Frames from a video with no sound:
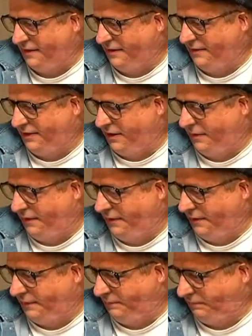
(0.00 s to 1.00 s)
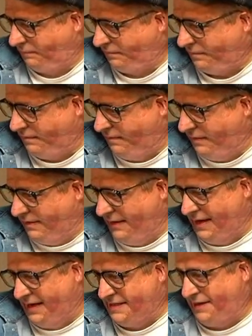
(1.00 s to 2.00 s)
So
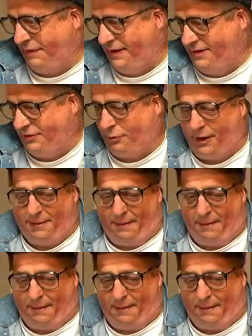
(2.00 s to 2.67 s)
yeah, it's definitely, this is one of my